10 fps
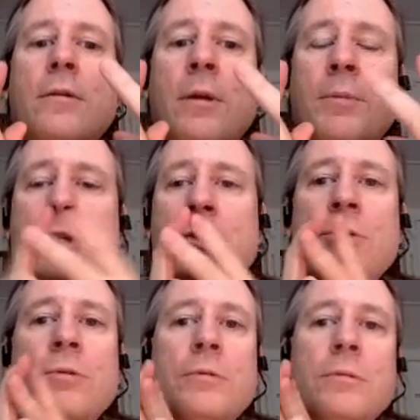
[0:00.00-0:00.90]
Number
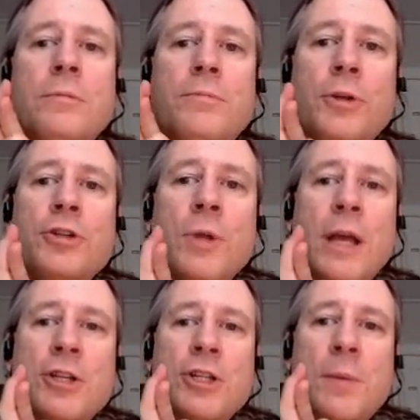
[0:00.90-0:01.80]
two, build your
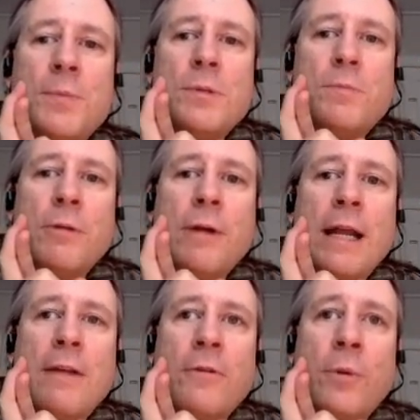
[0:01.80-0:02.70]
relationships. Be
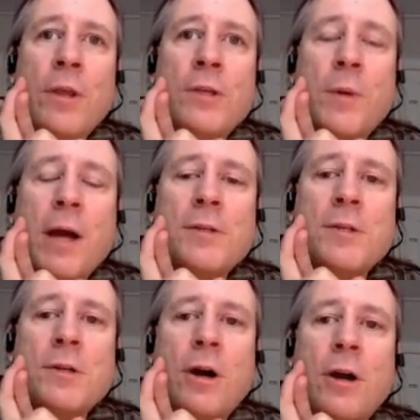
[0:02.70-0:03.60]
ready for when these
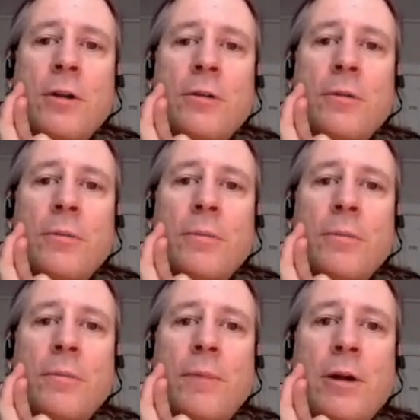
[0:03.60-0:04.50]
prices are in a
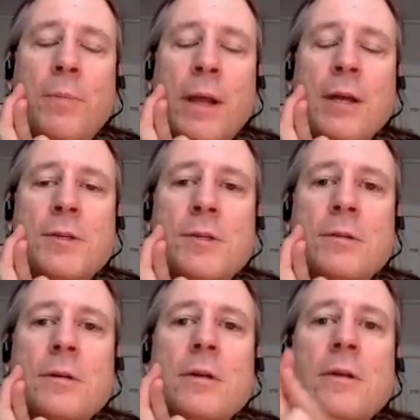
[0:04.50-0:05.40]
better place.
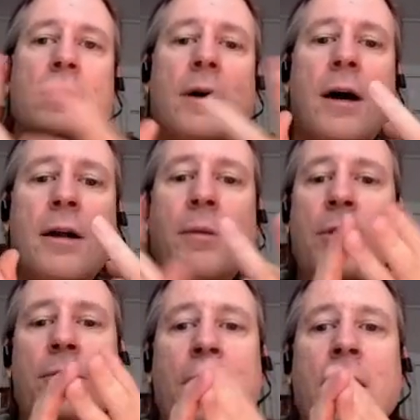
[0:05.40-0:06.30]
Number
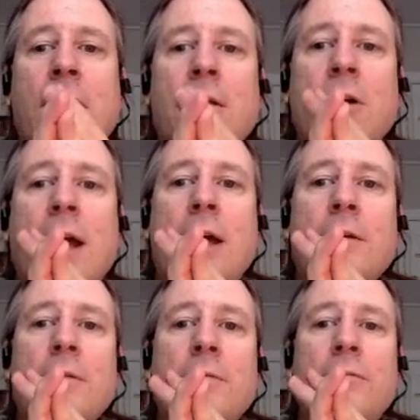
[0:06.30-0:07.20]
three, look at
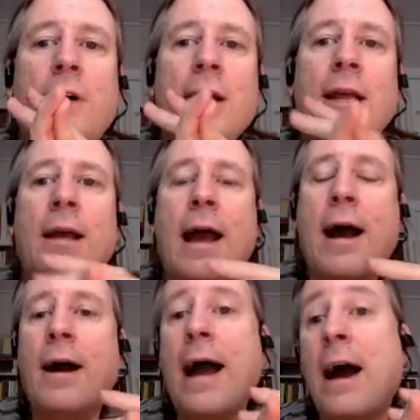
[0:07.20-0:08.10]
finding
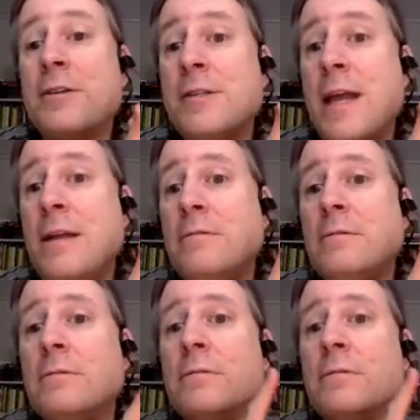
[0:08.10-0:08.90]
out-of-state